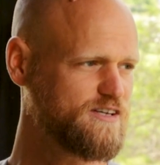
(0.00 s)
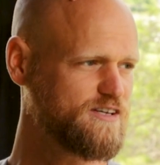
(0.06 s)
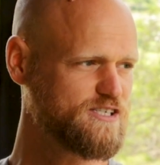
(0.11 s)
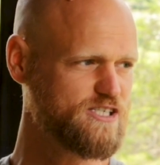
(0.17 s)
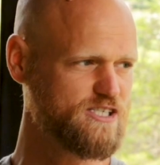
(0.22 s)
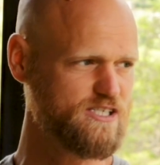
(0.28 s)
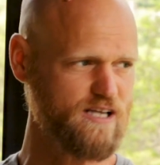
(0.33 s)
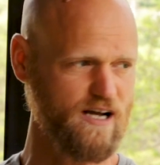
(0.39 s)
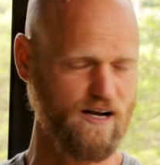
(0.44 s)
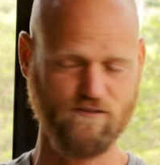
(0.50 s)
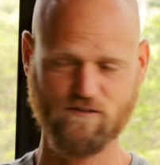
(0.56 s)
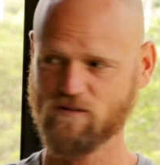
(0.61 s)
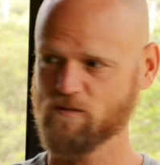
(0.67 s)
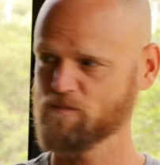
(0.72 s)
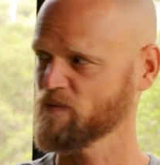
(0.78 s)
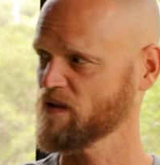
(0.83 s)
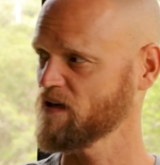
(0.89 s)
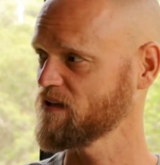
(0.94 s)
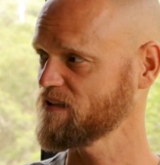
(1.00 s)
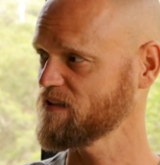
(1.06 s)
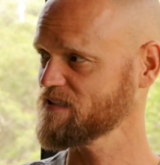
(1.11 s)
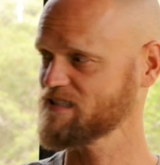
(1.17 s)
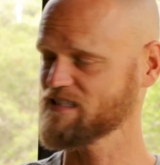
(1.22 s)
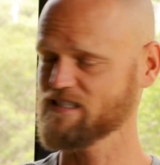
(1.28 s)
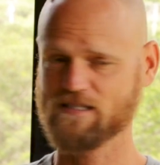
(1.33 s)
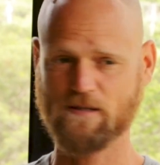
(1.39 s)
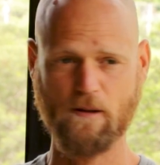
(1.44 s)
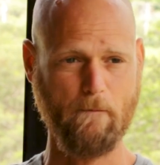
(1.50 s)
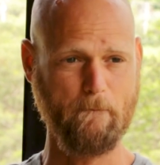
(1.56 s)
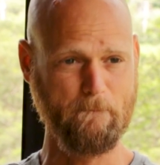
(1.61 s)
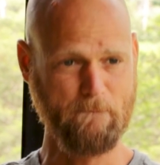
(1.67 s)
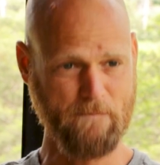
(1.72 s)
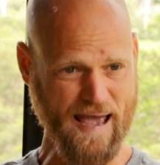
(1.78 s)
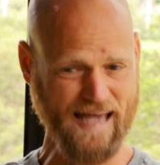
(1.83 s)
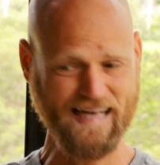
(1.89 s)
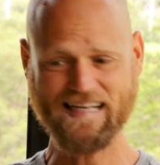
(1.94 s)
stuff, this is
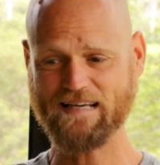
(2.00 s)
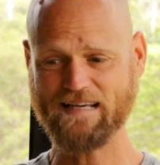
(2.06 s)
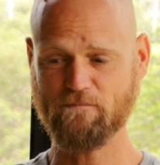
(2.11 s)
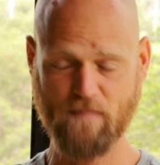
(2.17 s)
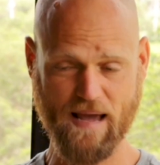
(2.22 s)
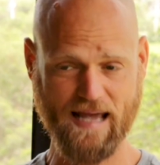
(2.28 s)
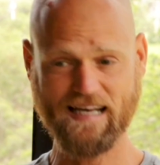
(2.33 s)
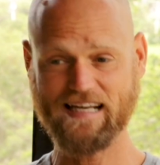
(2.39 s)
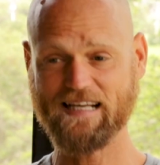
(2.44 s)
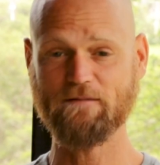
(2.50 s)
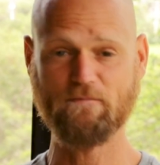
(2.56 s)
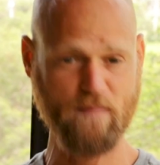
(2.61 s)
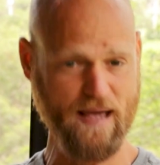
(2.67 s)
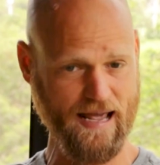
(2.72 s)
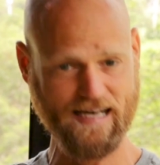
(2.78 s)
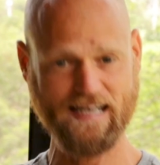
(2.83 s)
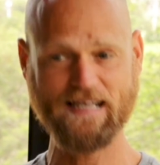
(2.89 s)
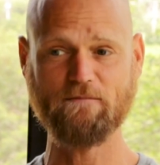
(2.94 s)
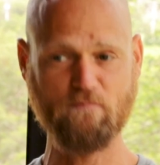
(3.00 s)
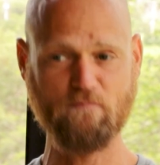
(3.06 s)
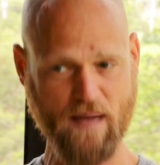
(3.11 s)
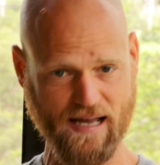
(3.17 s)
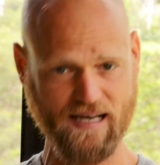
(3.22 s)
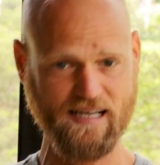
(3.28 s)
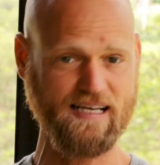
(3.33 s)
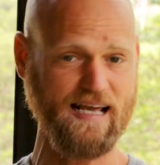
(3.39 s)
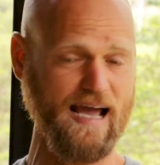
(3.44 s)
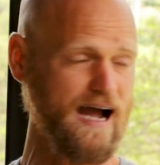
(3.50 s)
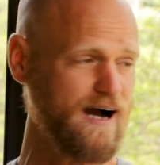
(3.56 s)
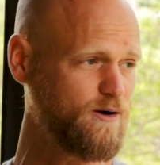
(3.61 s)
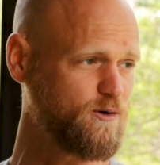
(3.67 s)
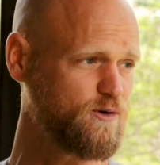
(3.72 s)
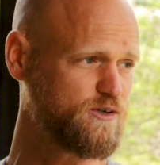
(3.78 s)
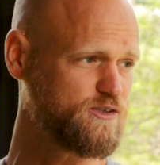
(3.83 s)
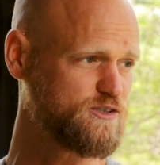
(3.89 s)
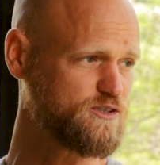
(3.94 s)
many
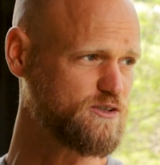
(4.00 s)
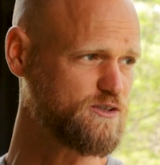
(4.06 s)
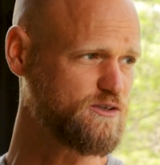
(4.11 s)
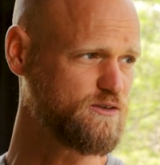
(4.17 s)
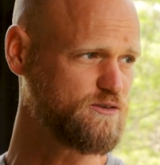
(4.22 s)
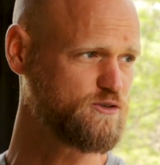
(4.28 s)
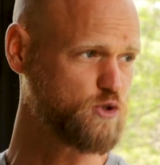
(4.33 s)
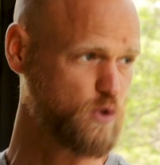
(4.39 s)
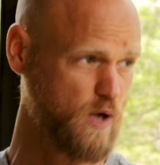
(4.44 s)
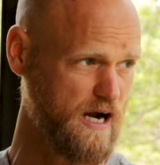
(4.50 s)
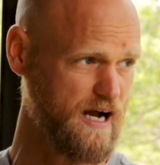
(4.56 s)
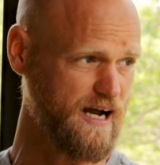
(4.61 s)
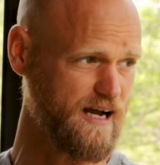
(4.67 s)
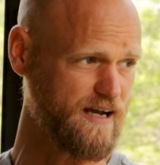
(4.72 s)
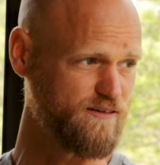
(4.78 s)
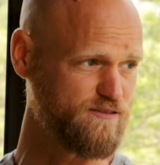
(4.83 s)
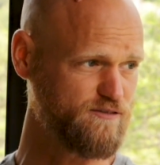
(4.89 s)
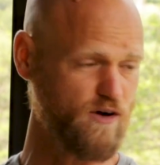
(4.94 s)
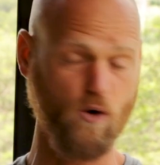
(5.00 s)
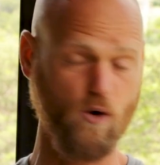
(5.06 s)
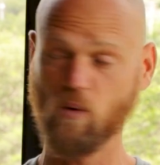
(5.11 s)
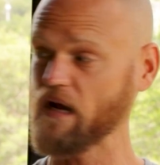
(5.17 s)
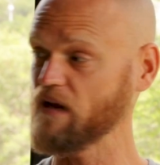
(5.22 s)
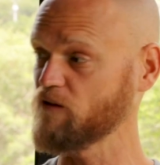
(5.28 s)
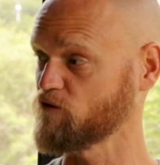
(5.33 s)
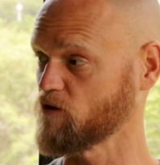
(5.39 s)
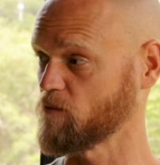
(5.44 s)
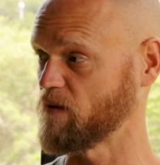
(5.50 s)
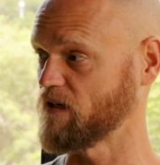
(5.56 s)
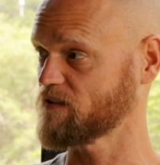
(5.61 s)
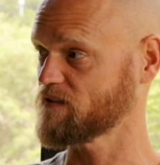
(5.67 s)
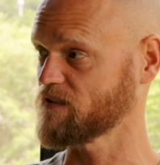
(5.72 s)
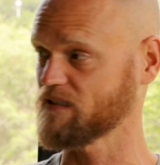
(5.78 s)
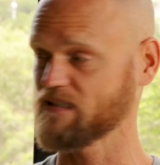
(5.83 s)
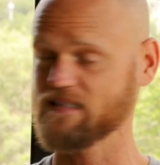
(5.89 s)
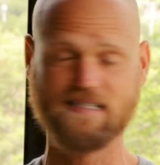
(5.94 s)
hours drive away from
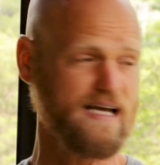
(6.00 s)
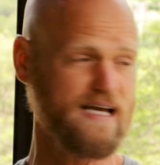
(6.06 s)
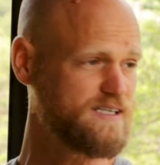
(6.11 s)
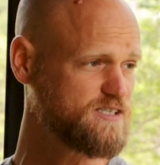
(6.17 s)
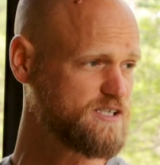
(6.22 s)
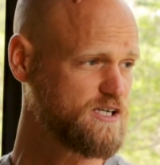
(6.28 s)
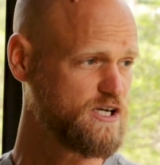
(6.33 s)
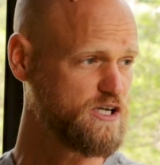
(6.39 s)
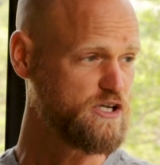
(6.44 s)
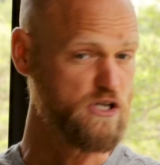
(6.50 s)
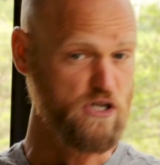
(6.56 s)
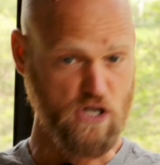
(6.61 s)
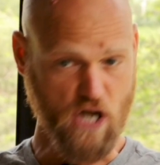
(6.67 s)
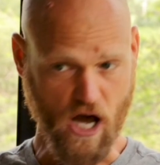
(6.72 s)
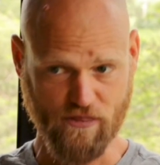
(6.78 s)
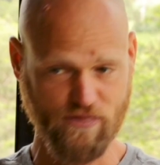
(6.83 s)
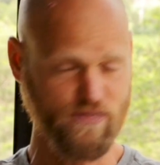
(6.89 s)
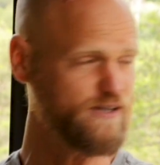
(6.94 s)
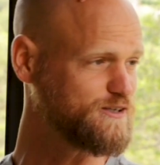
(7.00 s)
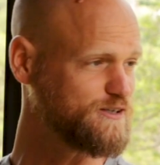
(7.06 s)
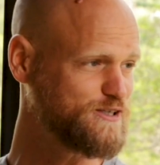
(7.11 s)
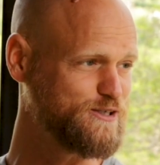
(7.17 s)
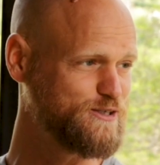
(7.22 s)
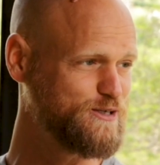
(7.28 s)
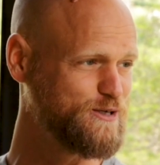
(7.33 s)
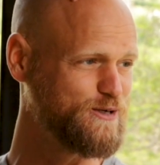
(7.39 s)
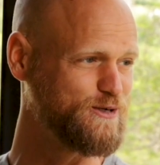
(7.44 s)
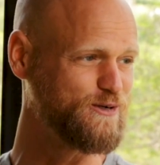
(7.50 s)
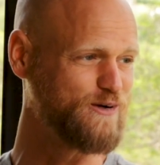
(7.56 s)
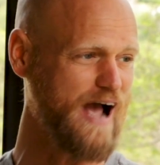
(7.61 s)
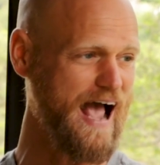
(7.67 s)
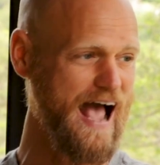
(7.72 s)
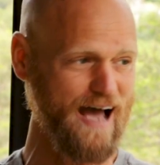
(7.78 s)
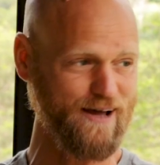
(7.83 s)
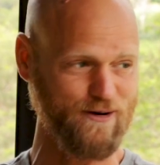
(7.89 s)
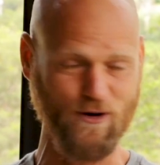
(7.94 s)
us. Like this has nothing to do
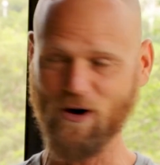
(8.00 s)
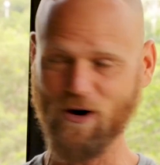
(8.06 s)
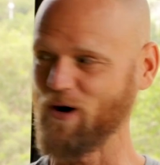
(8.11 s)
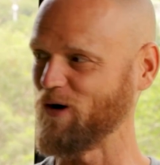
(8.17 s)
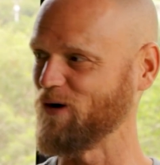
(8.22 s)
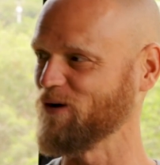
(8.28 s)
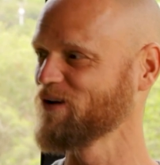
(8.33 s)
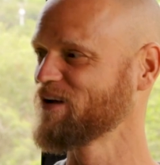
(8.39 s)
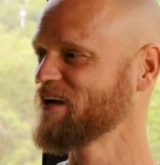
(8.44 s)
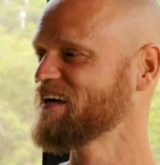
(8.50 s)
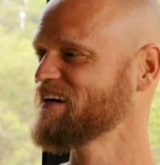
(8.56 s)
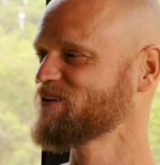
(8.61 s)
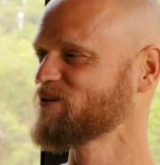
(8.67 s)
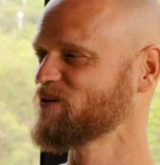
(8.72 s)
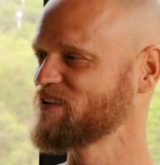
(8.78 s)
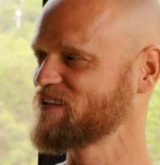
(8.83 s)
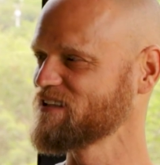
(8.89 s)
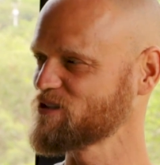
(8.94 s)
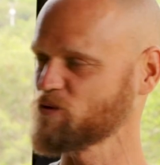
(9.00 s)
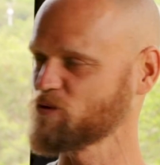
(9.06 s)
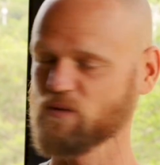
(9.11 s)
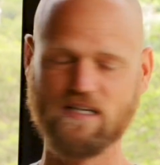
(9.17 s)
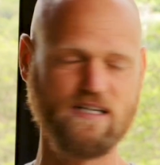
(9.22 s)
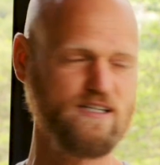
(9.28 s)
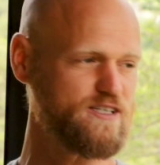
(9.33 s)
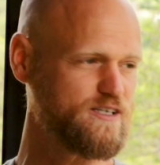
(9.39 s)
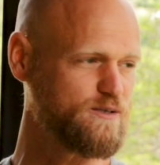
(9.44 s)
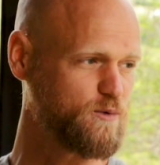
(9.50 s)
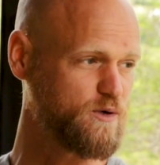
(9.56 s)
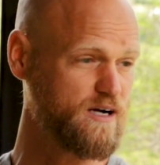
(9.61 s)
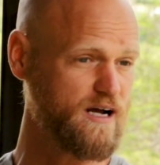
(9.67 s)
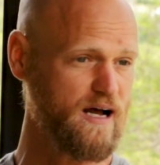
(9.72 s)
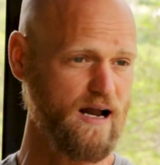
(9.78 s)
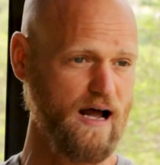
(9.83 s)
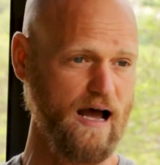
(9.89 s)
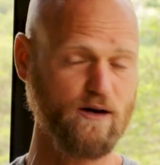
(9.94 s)
at all with this region.
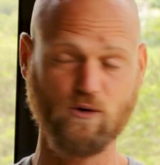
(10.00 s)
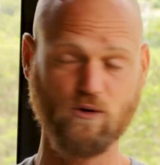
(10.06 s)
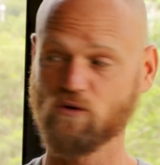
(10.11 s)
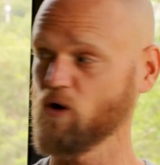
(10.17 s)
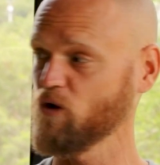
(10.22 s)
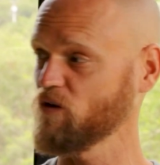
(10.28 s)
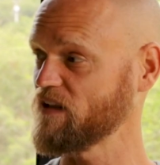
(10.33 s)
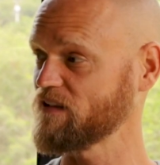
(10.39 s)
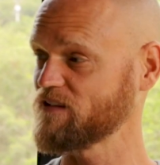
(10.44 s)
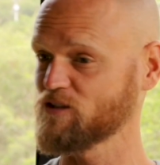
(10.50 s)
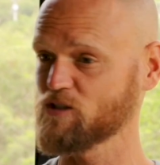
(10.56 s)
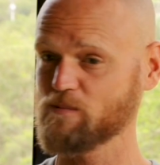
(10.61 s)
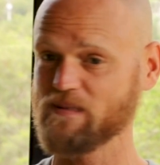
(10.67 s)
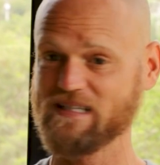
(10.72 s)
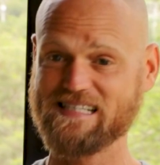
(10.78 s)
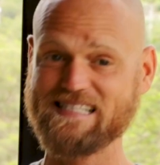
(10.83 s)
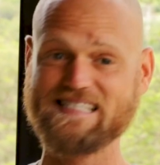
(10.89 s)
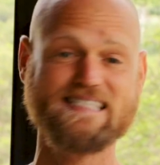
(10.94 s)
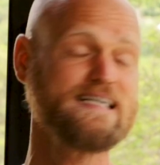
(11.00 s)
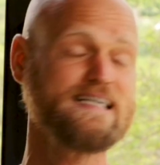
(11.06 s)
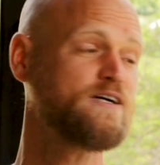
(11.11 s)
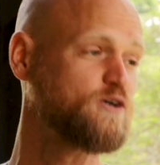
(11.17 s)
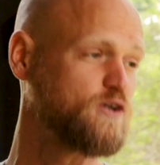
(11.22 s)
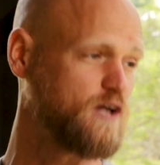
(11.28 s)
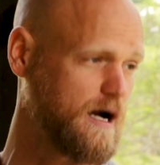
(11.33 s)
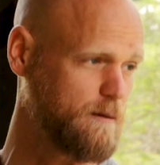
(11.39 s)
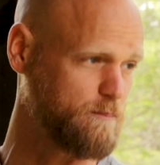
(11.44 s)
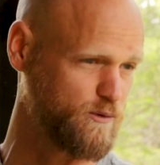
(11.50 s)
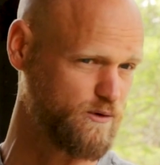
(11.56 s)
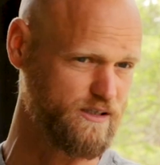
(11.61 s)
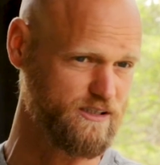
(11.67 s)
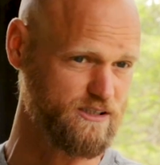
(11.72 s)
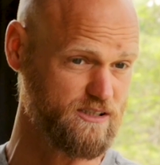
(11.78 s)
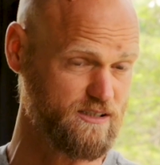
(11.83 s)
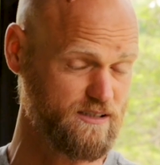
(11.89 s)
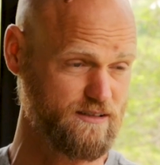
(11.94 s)
I don't know that there's been a single
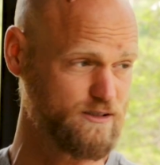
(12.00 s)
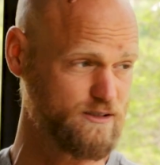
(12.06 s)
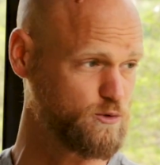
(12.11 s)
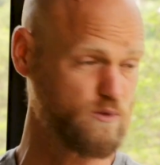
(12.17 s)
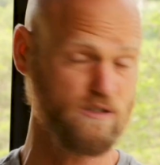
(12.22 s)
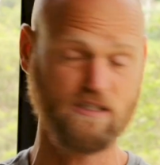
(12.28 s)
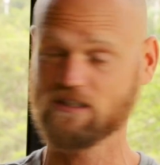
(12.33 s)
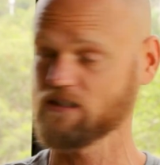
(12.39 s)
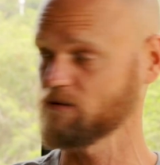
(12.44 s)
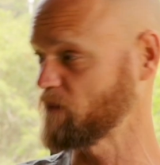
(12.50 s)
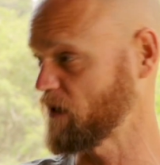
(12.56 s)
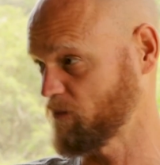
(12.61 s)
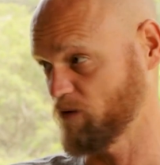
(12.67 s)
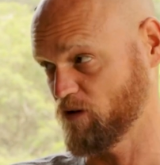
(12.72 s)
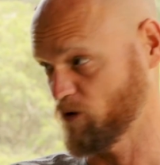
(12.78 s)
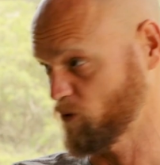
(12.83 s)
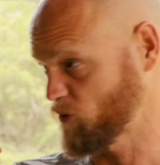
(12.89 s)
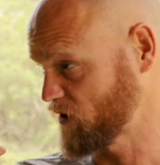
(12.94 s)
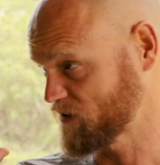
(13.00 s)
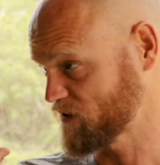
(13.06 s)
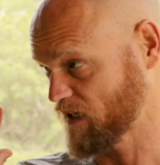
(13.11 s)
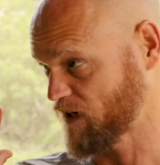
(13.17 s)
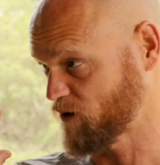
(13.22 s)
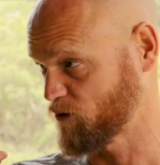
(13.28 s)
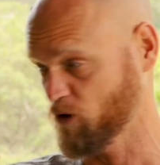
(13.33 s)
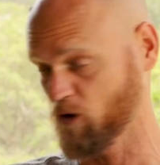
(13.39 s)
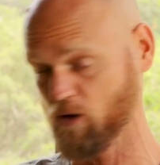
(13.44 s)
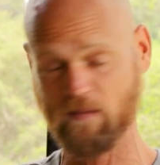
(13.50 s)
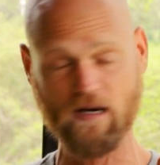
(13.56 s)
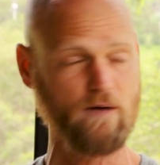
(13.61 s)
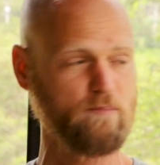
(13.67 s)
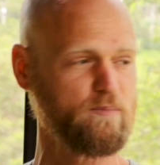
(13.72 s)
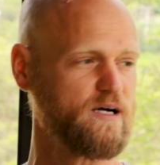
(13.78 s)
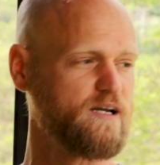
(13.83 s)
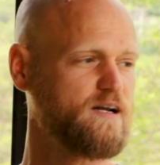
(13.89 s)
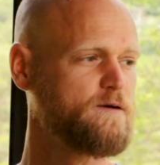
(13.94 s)
operation in this region. Maybe there was that I don't know
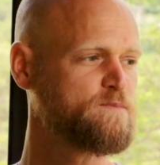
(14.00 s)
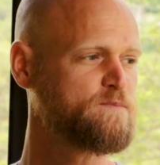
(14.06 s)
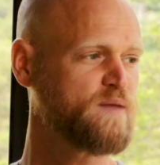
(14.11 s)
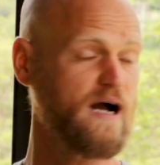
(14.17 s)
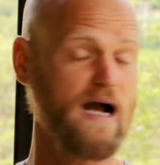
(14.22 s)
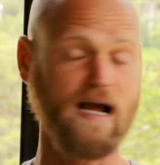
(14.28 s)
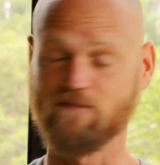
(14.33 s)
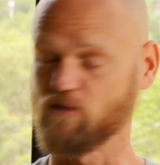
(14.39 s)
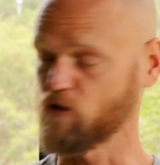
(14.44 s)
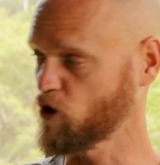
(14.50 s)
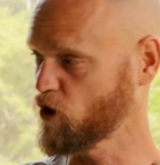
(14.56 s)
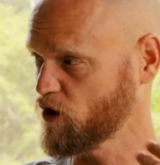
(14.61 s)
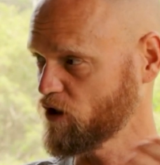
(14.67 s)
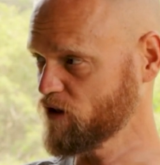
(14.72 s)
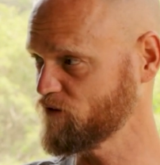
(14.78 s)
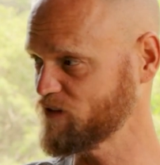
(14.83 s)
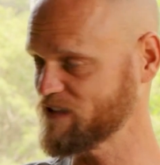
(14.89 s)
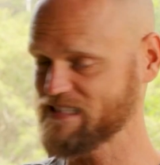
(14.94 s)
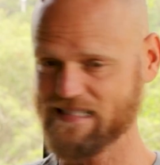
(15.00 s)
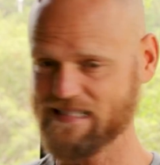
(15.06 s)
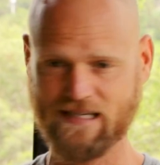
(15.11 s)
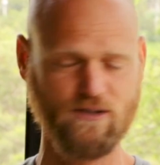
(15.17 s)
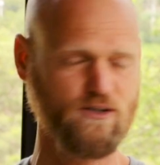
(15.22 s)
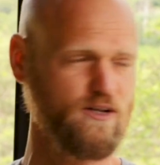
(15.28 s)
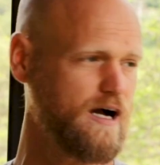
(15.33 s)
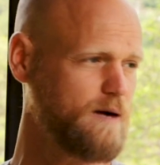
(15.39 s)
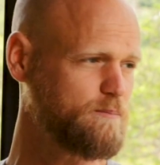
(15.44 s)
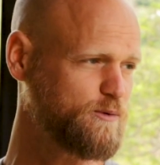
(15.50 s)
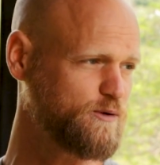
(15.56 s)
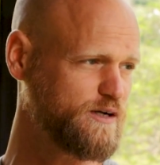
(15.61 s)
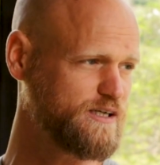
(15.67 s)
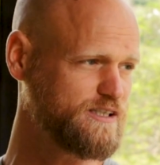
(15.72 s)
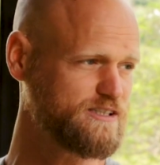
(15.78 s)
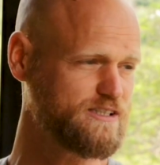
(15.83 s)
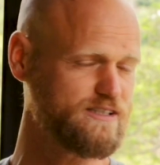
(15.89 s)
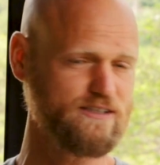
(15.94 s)
about, but I haven't heard of a single
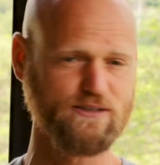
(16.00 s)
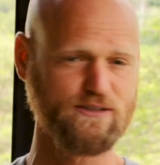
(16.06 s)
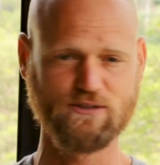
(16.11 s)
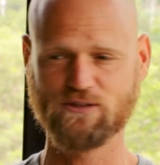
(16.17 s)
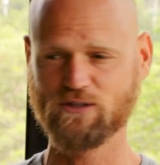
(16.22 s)
operation.